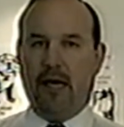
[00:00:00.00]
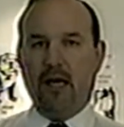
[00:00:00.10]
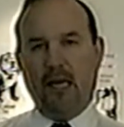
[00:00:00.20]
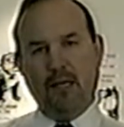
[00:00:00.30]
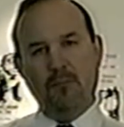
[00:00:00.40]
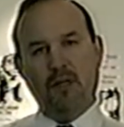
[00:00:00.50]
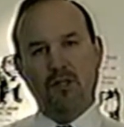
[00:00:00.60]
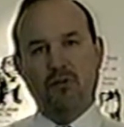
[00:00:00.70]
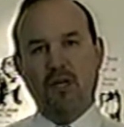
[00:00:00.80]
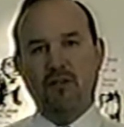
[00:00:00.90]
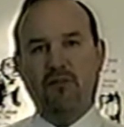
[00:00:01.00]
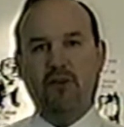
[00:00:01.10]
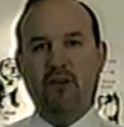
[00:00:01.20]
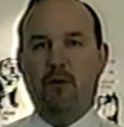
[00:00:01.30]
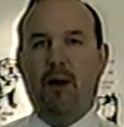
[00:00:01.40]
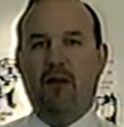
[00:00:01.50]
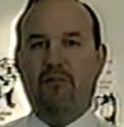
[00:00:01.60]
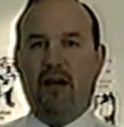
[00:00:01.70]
an administration fee of about